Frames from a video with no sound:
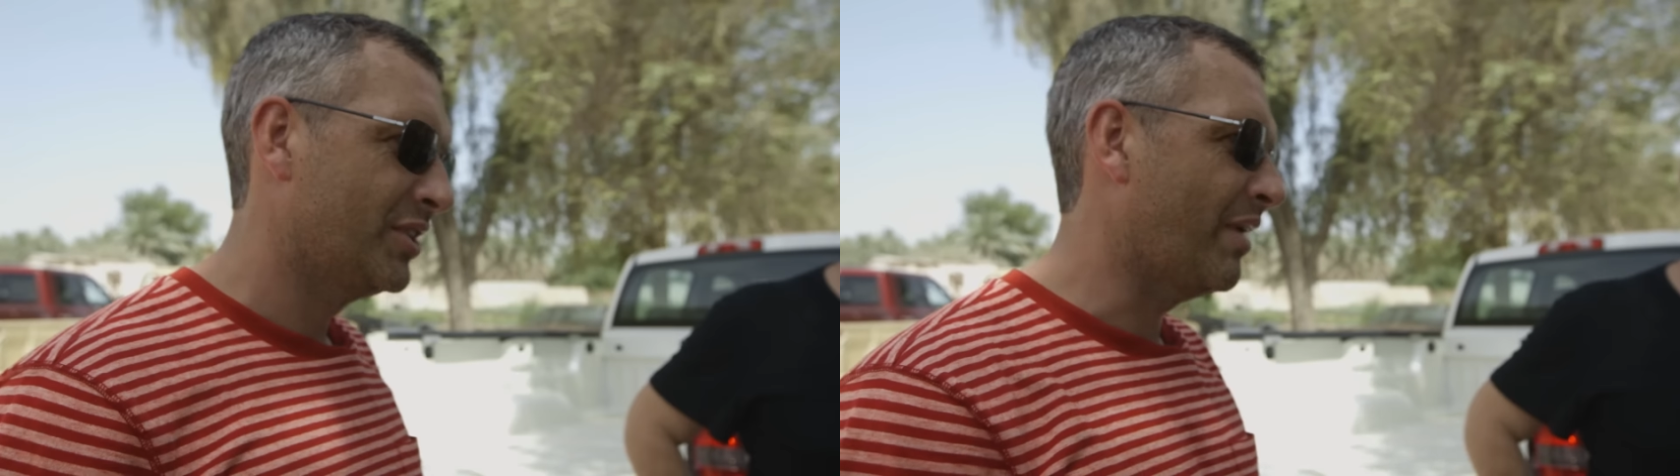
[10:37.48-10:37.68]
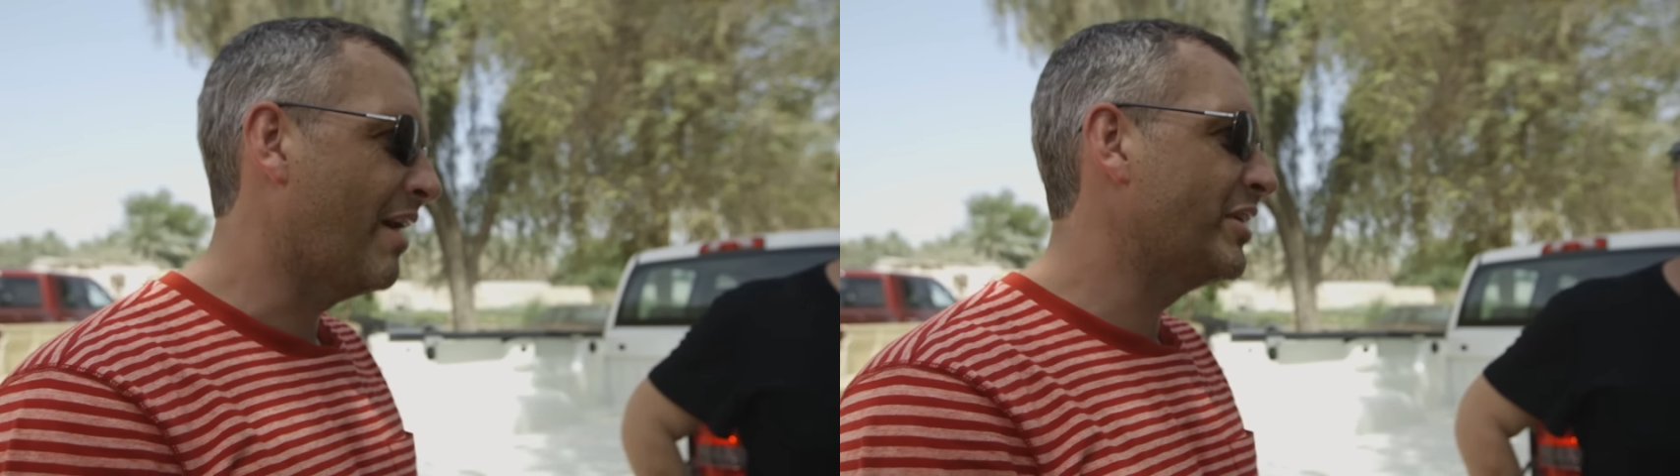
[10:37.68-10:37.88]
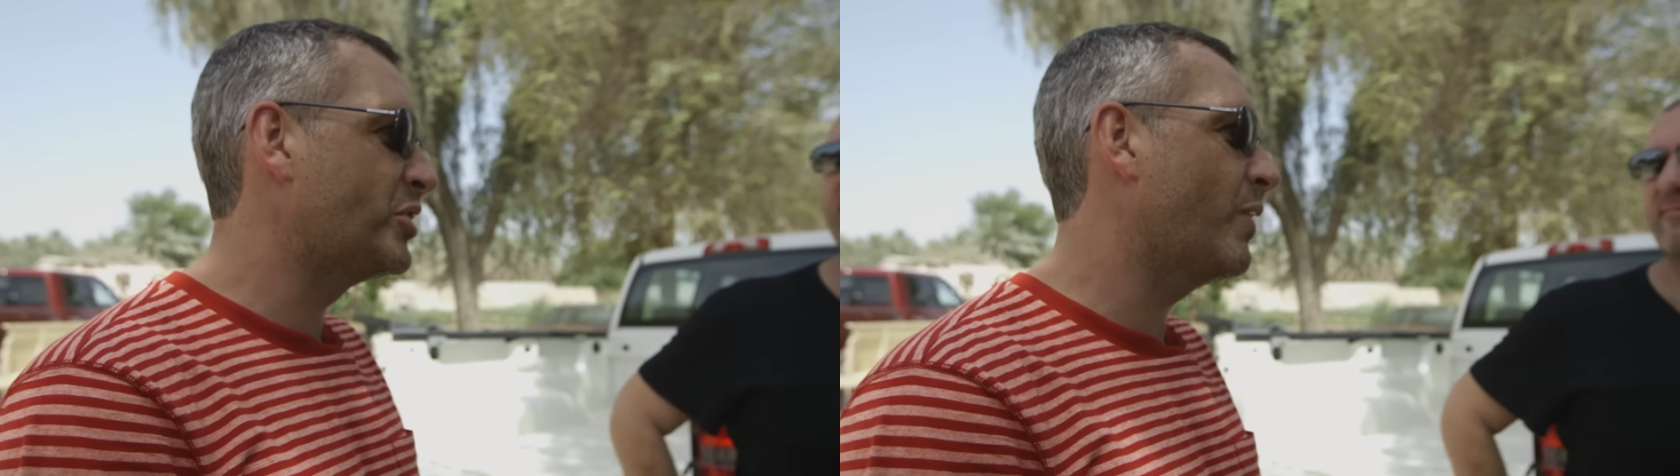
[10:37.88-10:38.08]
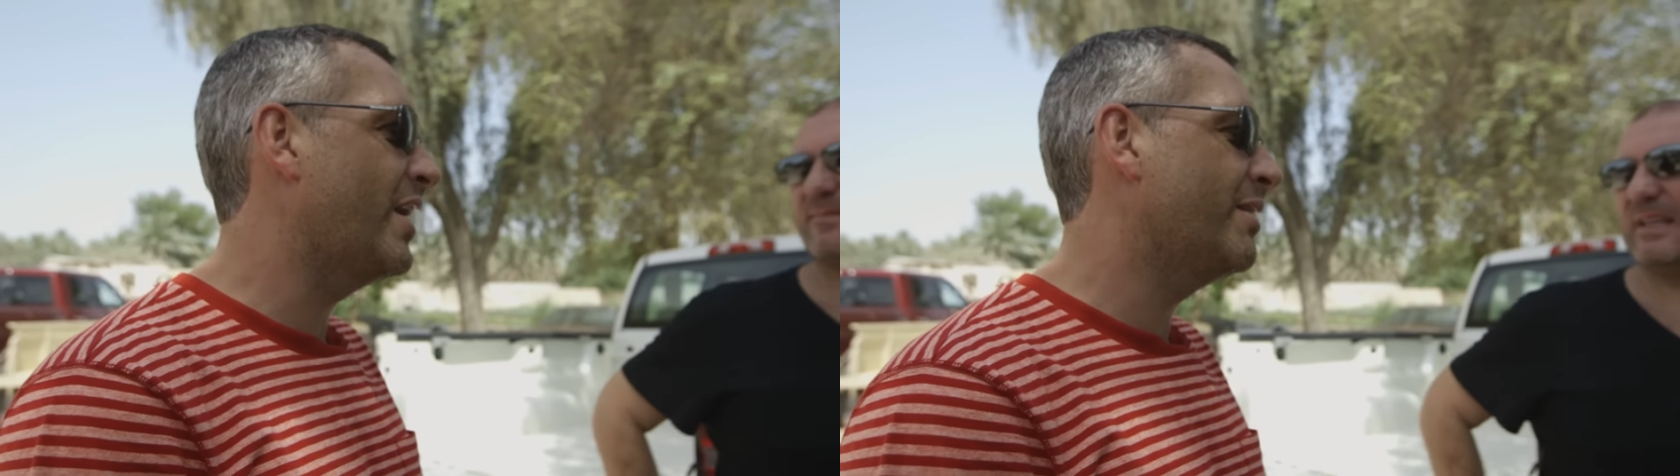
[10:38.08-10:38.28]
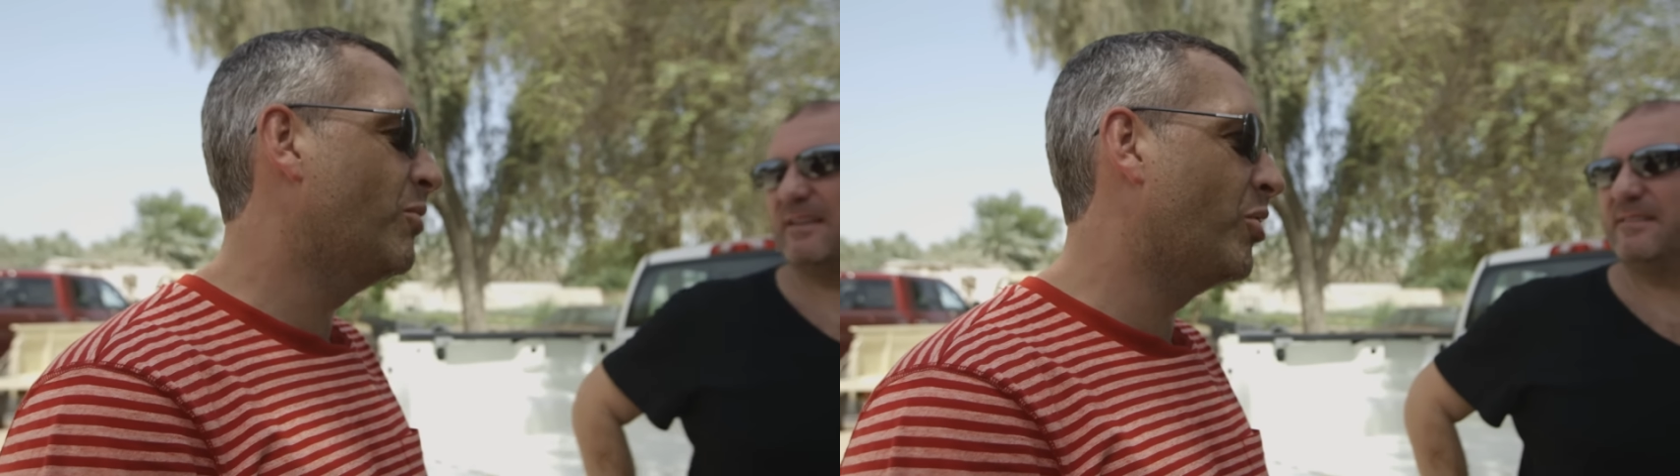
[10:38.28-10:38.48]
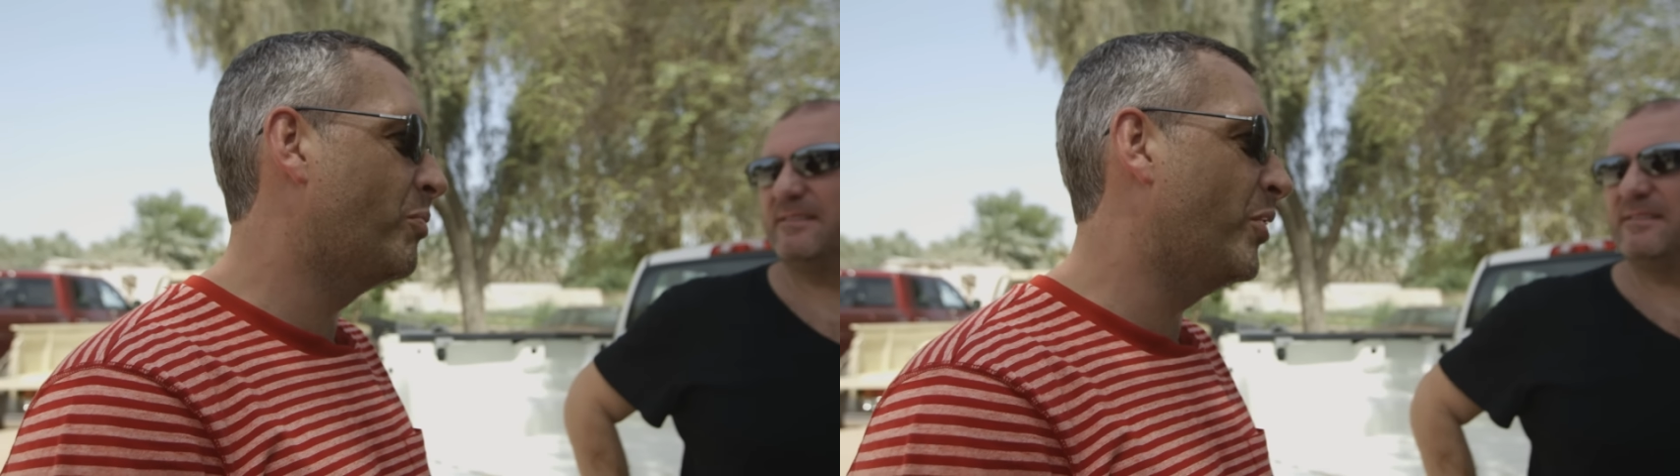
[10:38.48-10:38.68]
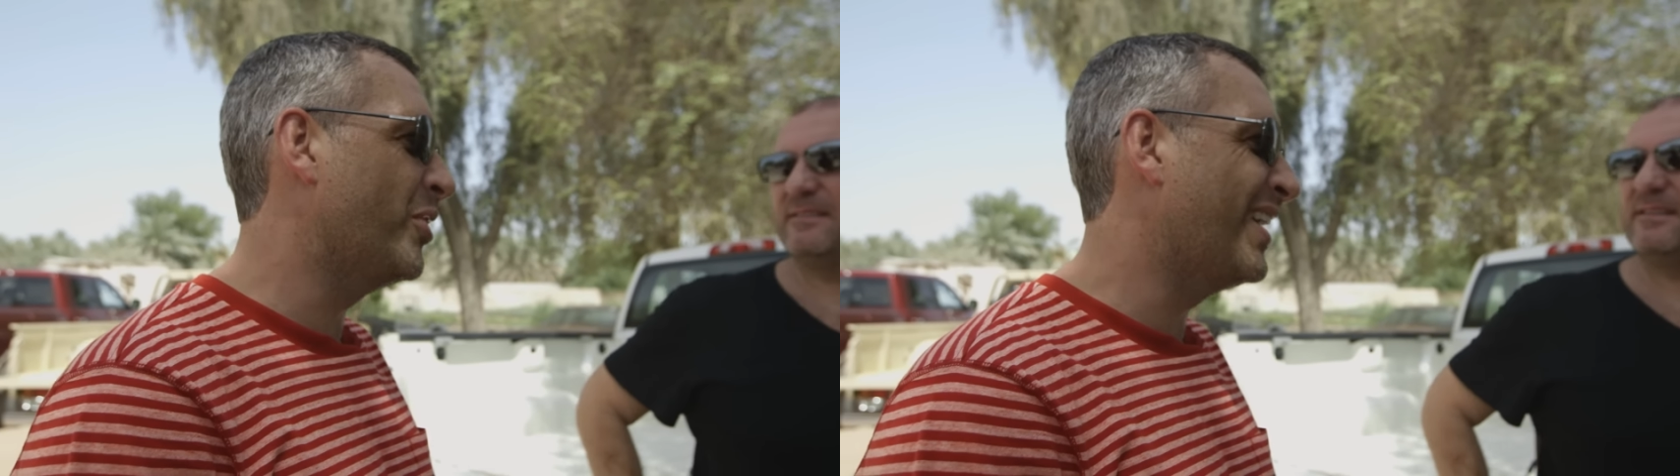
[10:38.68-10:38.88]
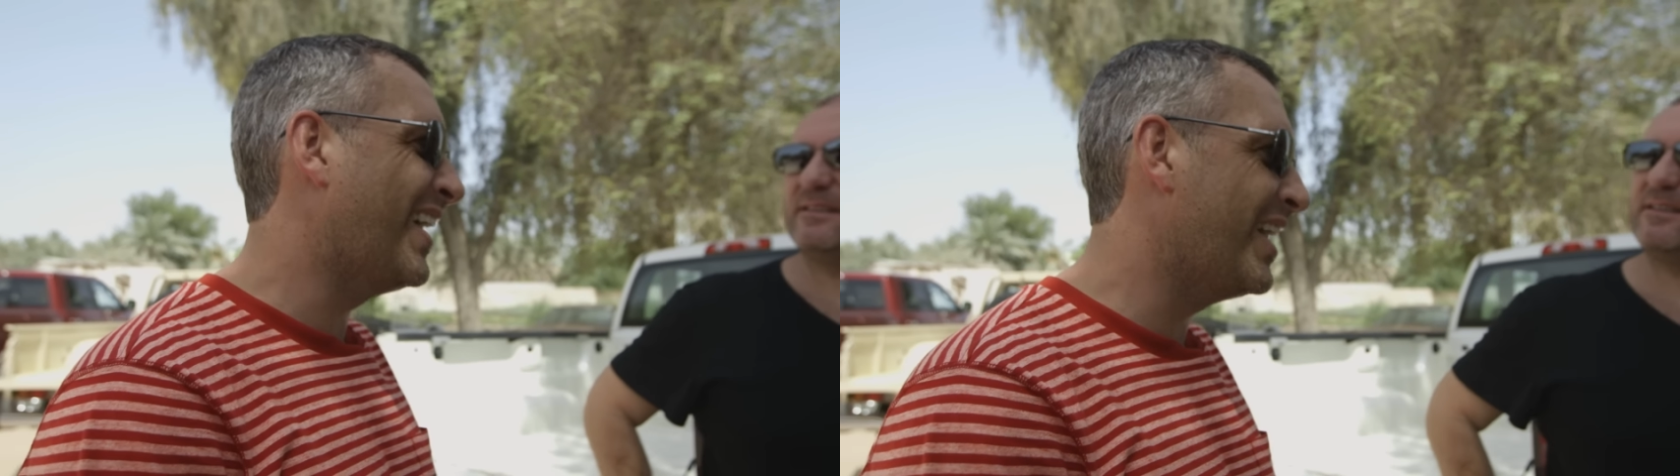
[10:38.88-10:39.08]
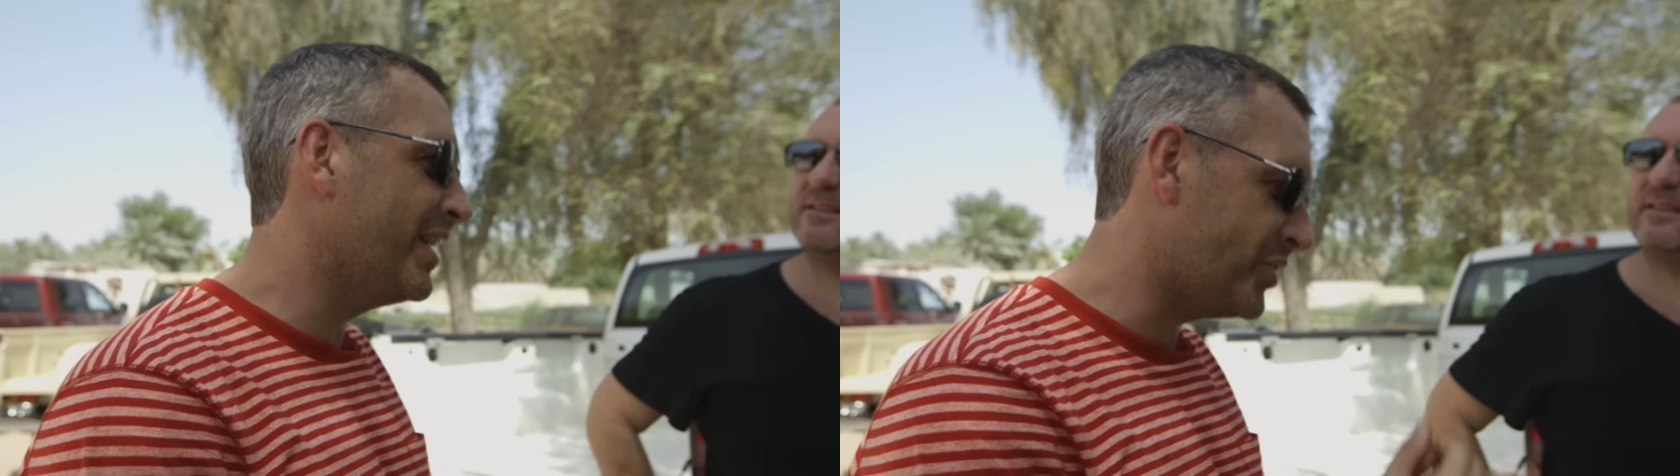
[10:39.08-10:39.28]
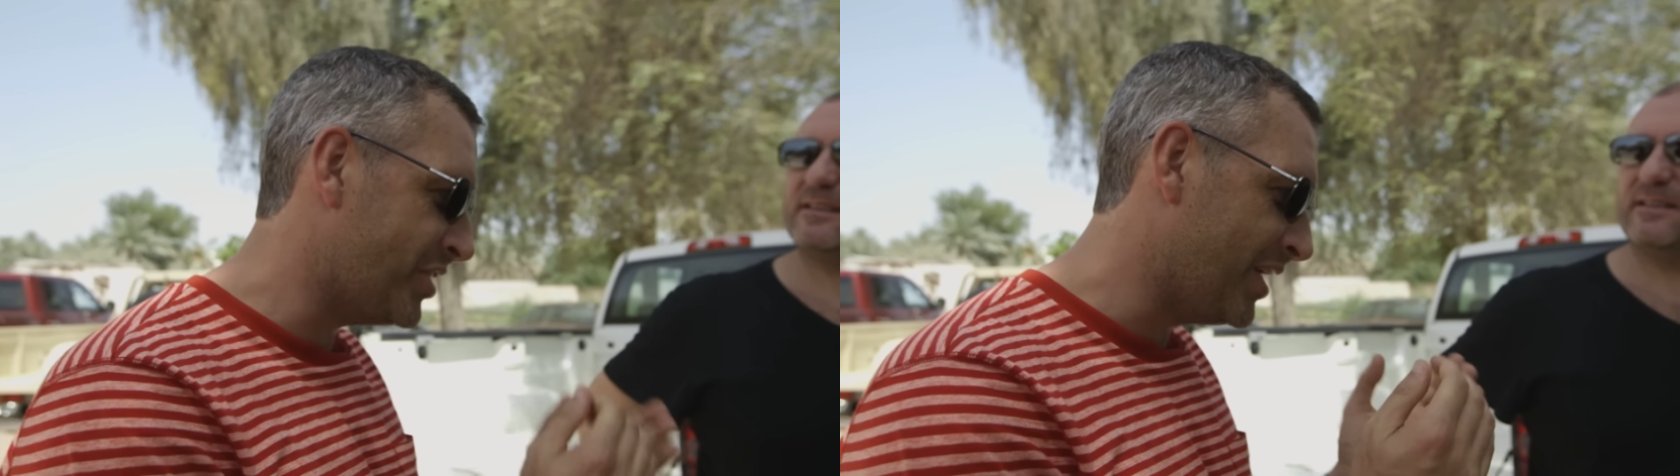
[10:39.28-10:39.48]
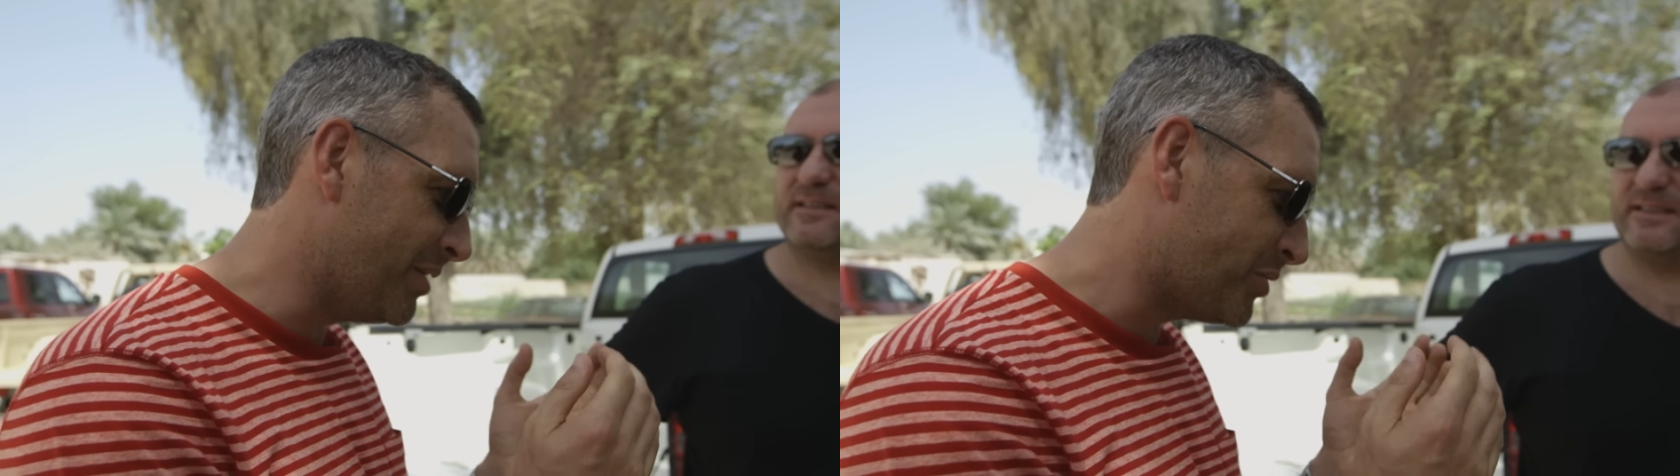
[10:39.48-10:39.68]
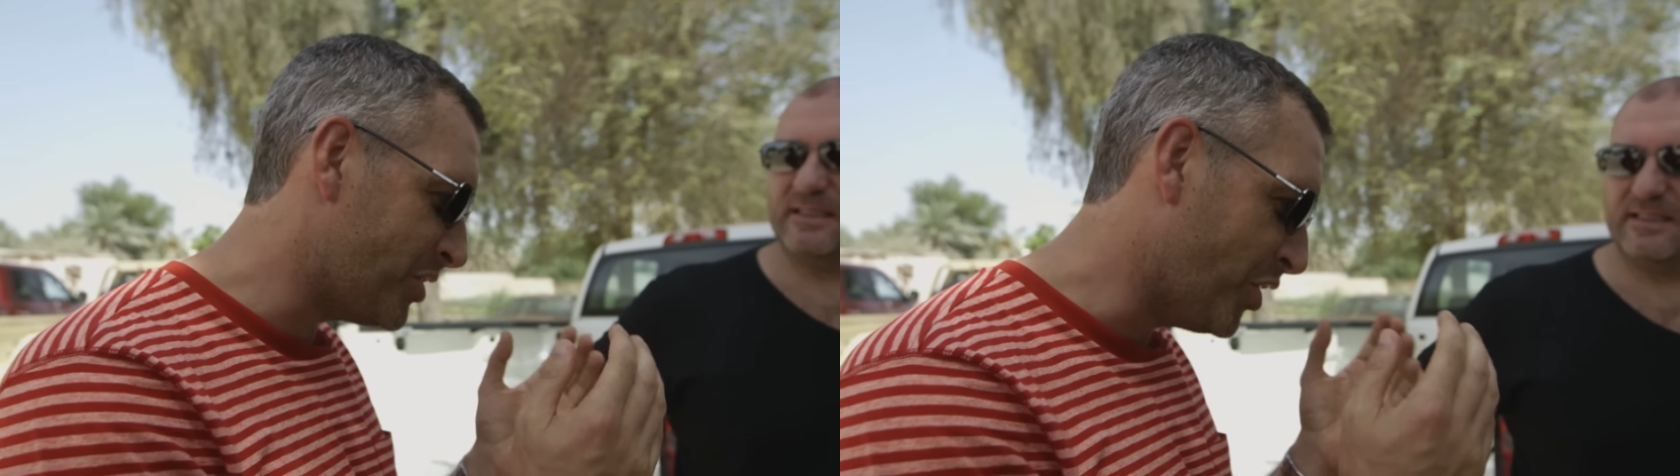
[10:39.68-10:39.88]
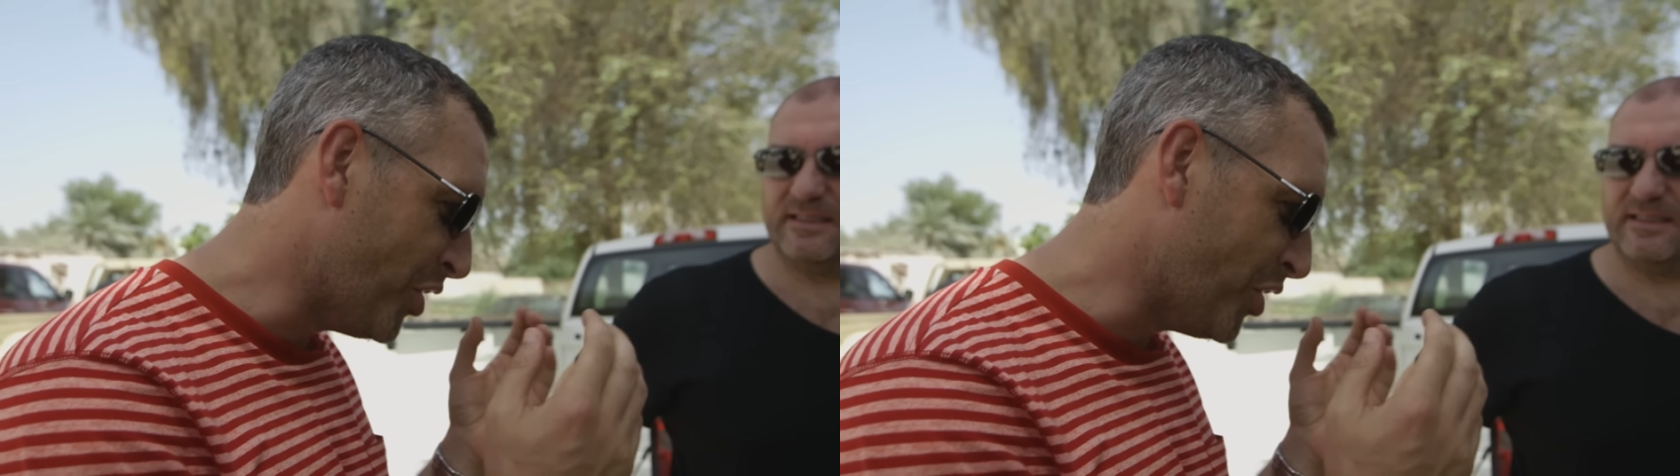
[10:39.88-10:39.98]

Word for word: So we have it twenty-one point nine, it seems. A